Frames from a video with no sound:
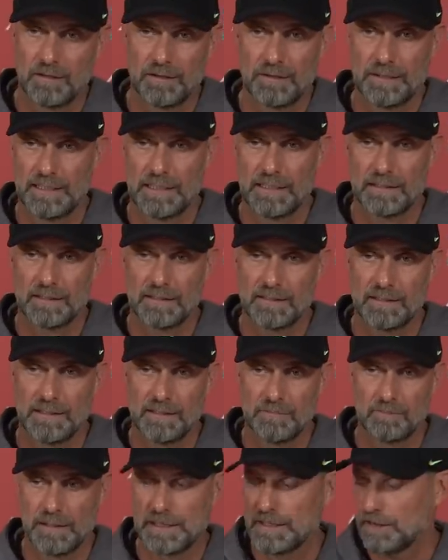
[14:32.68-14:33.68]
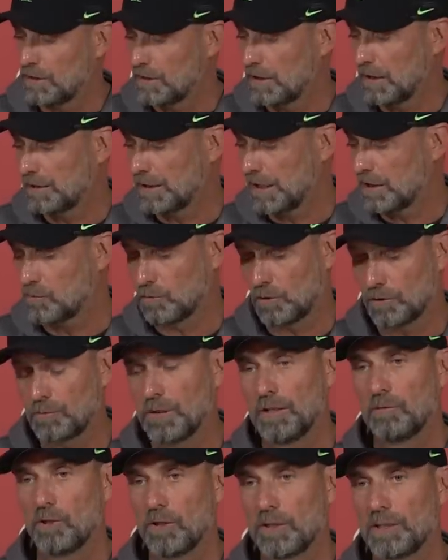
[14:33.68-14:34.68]
the other team, and that's what
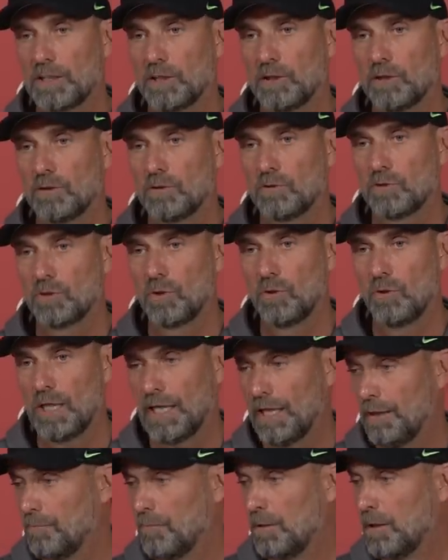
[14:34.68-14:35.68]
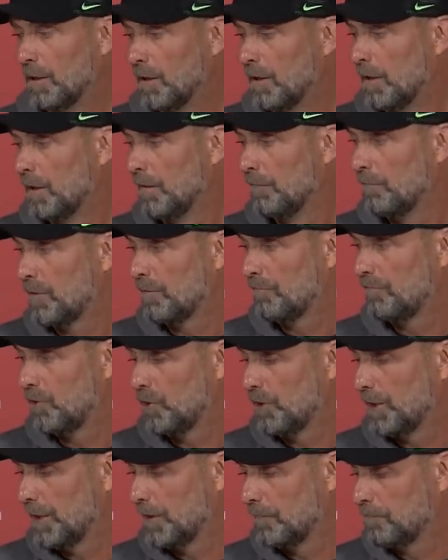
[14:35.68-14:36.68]
we are working on. So I'm
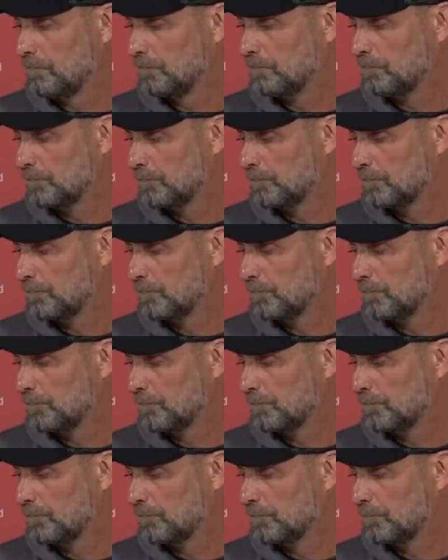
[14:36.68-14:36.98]
fully in.